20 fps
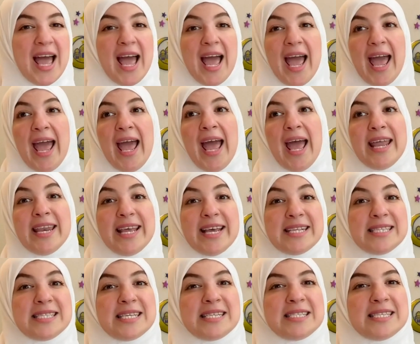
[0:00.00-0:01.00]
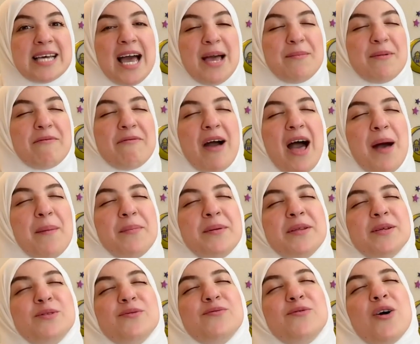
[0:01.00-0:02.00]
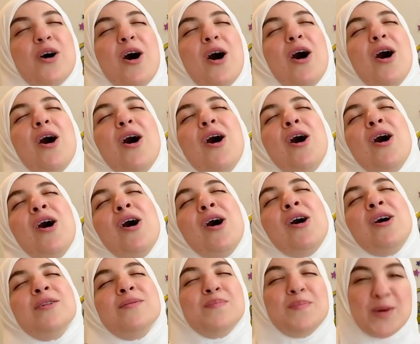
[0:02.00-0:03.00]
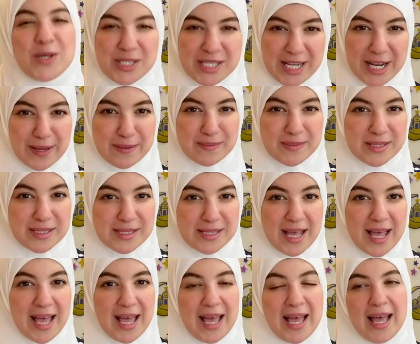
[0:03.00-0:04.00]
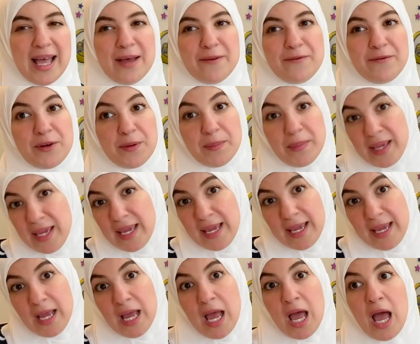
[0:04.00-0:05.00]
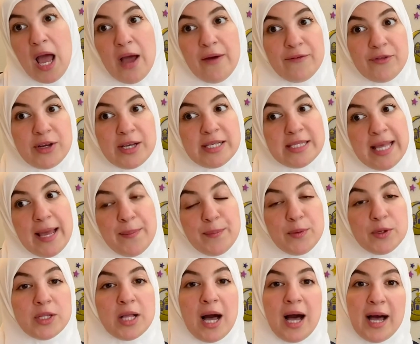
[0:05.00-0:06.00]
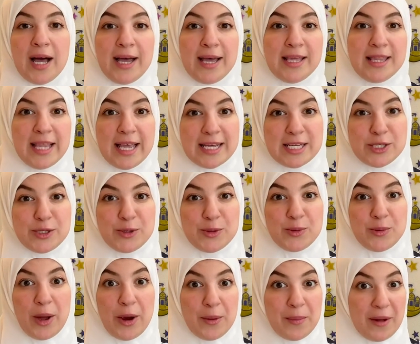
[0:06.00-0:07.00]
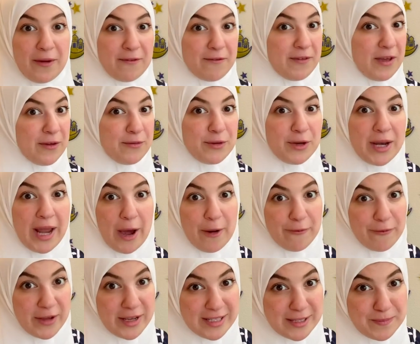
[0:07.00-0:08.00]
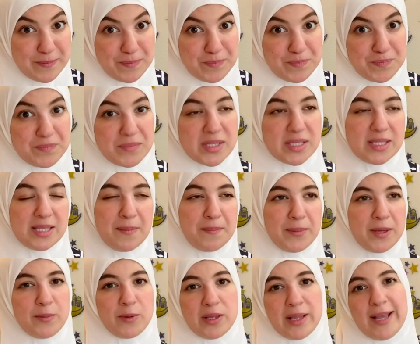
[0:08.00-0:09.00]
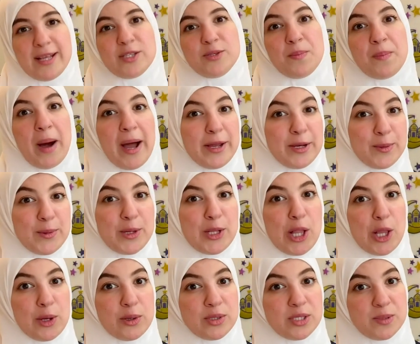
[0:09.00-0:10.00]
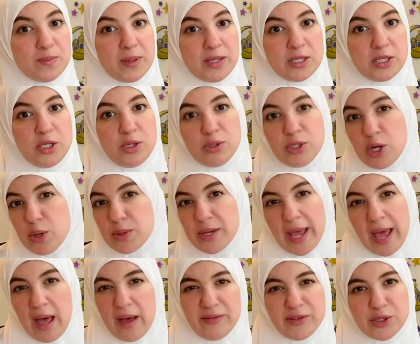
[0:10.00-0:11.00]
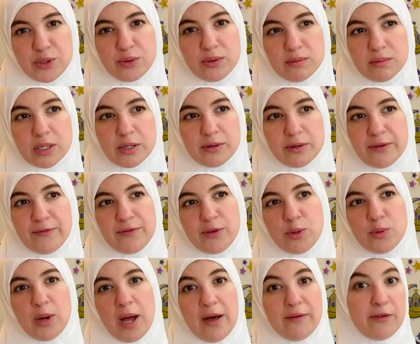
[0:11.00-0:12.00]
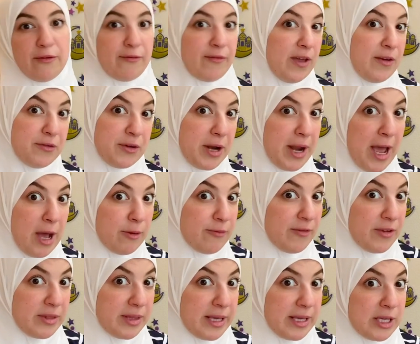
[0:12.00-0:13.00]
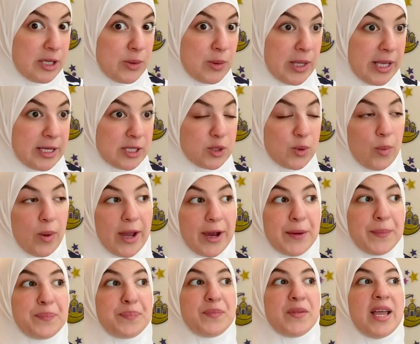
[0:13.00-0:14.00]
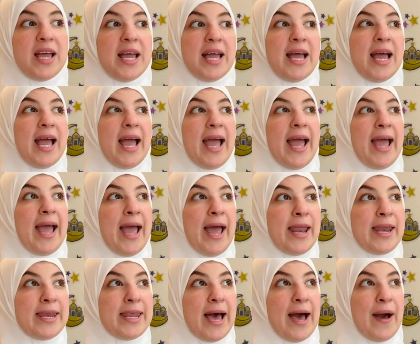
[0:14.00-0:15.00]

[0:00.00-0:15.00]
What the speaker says: And it's a time of happiness for all Muslims. For me, for example, I like to wear my favorite outfit. Some people like to buy new clothes, but you don't have to if you have a favorite outfit that you like to wear. And